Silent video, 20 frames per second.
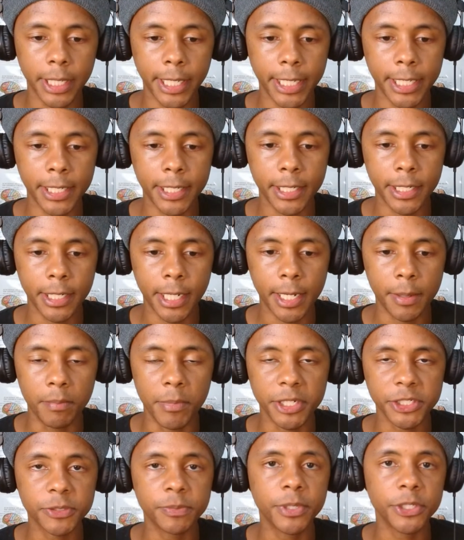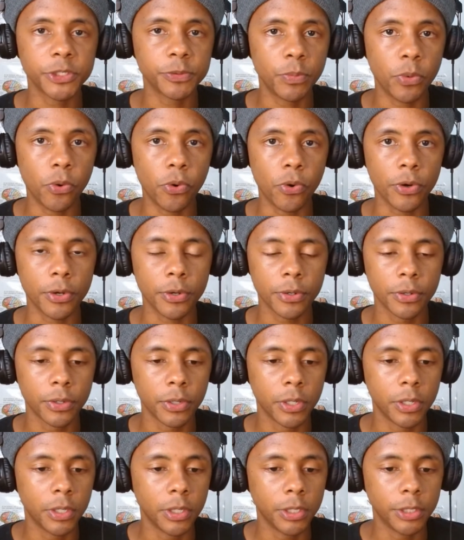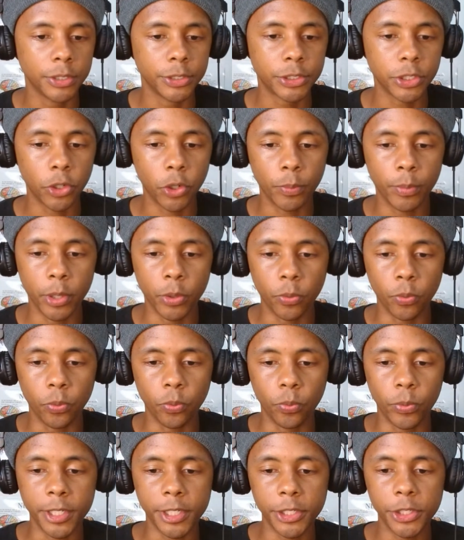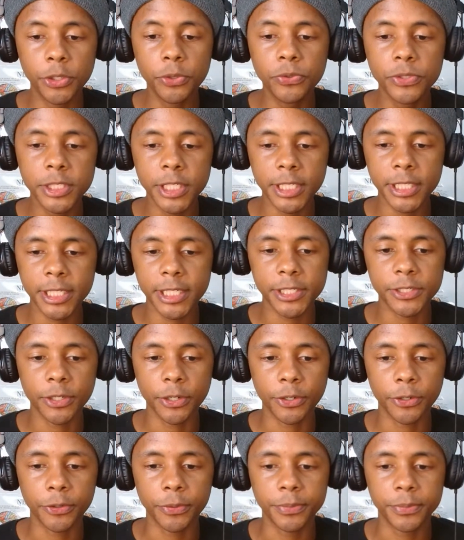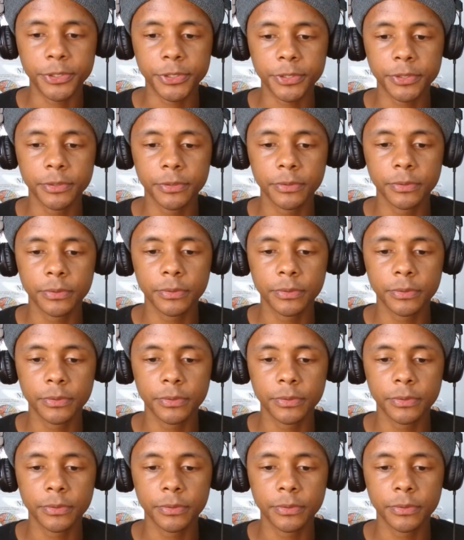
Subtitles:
and much more. So, but when using these herbs,